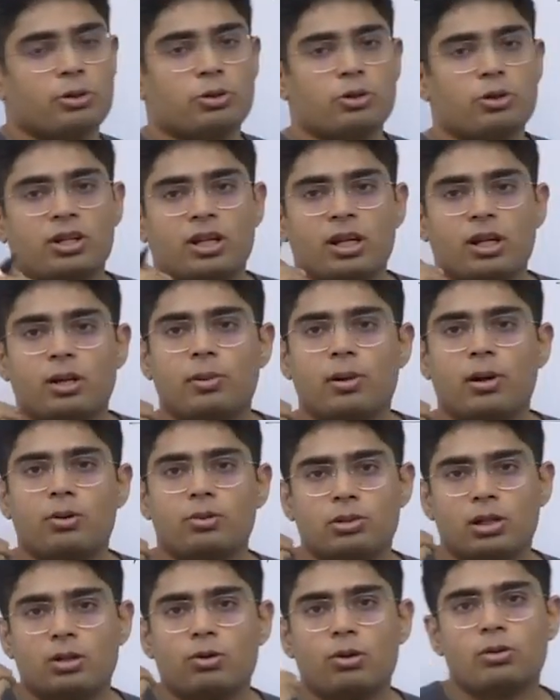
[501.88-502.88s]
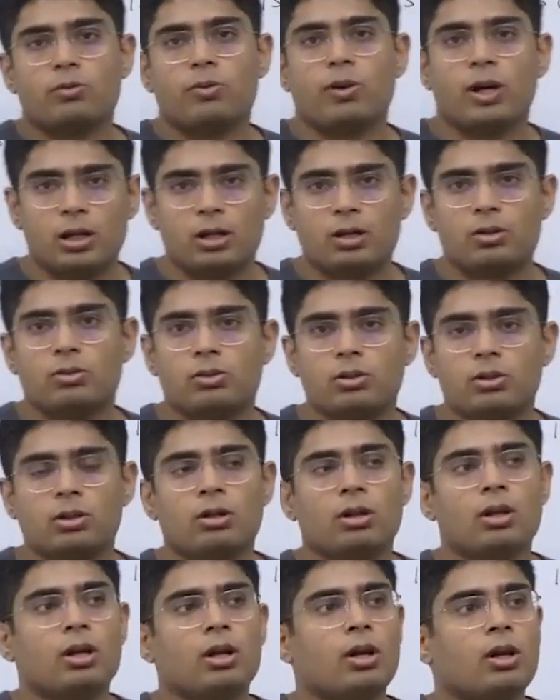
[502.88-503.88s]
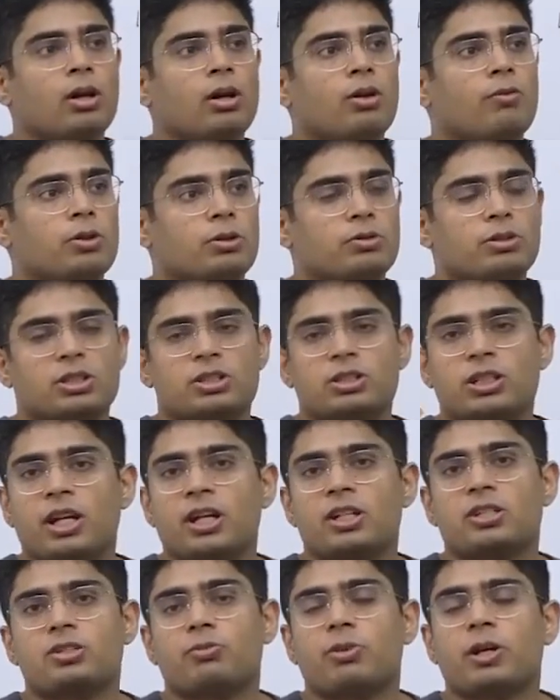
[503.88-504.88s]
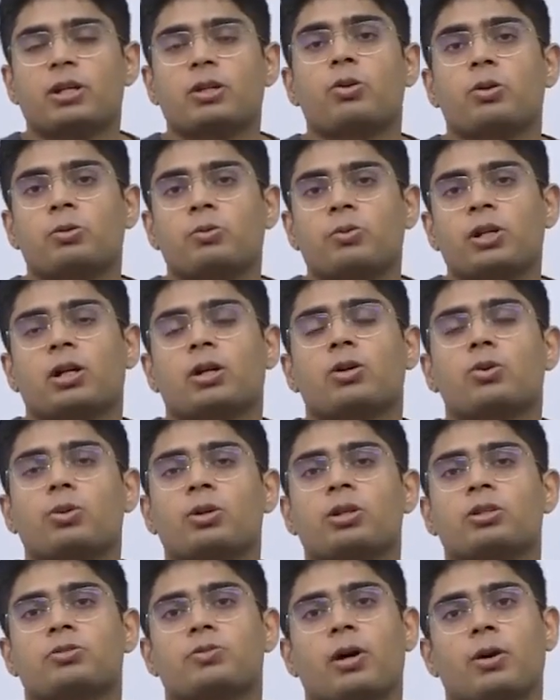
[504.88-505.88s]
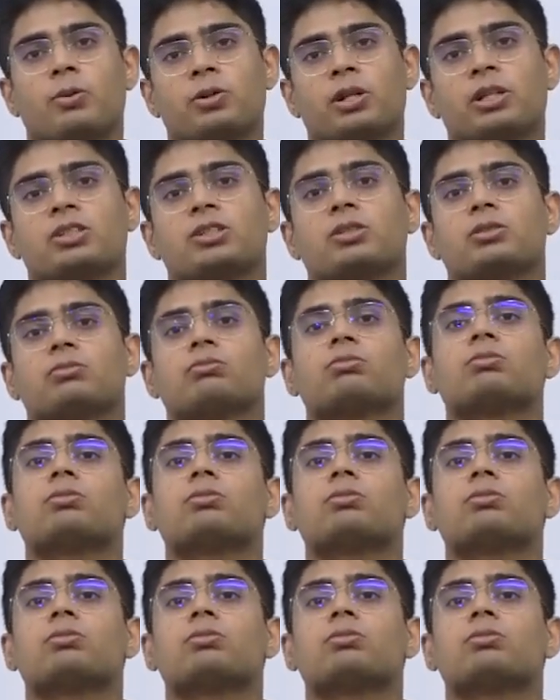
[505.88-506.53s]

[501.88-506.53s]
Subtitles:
you're talking about the Gondwana coal, one of the states where Gondwana coal is found is